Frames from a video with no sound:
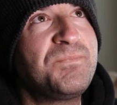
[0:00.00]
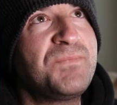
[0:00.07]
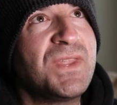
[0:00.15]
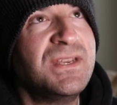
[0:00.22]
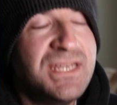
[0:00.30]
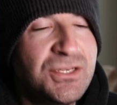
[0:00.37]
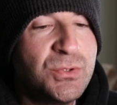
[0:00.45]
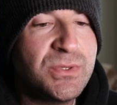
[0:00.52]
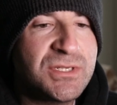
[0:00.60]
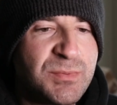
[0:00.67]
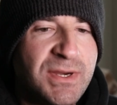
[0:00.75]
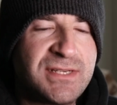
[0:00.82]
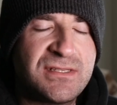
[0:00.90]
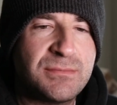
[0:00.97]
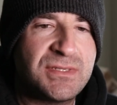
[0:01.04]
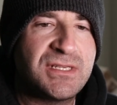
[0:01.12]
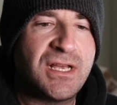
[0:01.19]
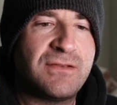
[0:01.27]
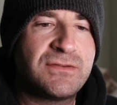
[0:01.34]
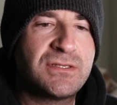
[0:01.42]
need to express
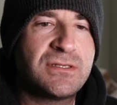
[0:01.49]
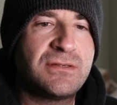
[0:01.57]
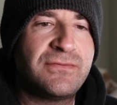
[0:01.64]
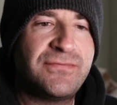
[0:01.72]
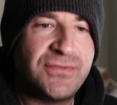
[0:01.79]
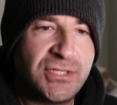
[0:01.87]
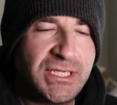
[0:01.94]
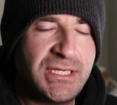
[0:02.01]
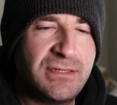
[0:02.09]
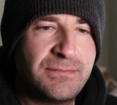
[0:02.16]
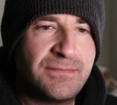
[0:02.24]
themselves fully.